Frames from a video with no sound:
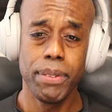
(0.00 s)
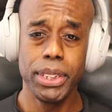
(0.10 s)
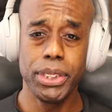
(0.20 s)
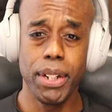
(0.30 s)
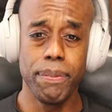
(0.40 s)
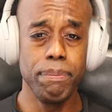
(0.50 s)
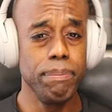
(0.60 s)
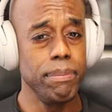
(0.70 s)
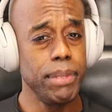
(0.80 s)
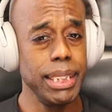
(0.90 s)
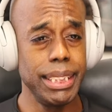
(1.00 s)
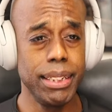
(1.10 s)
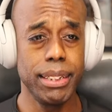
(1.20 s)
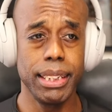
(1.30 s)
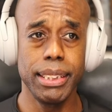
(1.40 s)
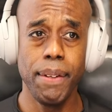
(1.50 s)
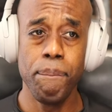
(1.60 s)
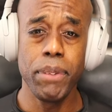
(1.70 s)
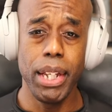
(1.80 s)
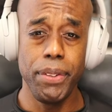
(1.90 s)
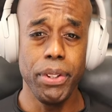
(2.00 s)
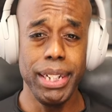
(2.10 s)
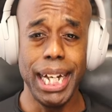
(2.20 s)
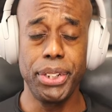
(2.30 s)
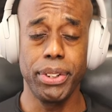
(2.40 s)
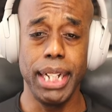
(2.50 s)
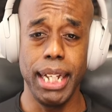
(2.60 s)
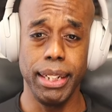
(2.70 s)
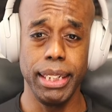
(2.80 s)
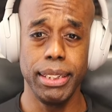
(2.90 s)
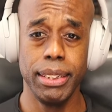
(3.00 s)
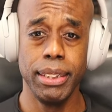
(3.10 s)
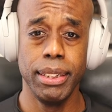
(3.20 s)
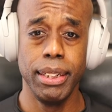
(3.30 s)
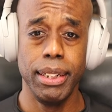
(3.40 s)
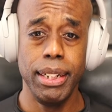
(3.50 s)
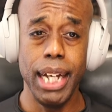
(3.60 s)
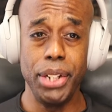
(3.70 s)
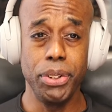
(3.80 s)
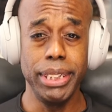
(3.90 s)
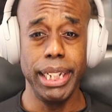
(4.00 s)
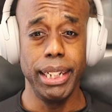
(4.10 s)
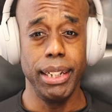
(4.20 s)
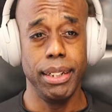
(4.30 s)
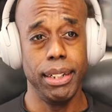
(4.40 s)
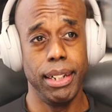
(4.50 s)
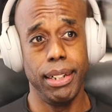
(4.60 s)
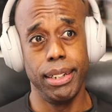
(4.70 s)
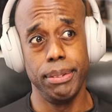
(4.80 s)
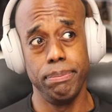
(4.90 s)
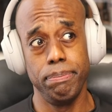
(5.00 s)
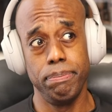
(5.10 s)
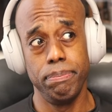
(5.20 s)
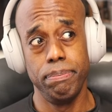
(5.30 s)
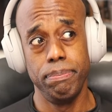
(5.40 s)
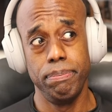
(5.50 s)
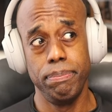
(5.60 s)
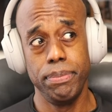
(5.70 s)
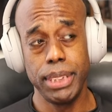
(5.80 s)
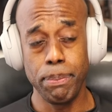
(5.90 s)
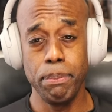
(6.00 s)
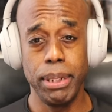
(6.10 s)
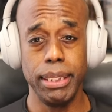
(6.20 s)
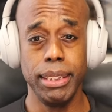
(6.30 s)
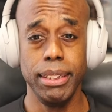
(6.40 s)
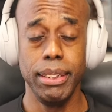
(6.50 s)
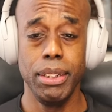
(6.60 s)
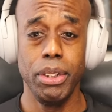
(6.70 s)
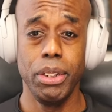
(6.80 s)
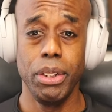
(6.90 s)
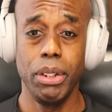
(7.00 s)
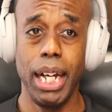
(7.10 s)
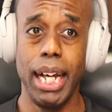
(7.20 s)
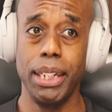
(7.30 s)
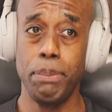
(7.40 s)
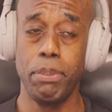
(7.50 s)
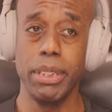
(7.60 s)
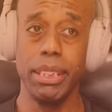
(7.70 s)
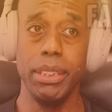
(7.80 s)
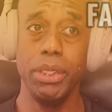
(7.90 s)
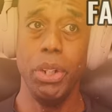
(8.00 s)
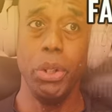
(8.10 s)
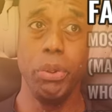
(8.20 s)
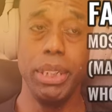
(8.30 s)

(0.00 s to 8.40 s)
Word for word: First off, consider this. If you're a natural athlete and you're taking a supplement, and the person who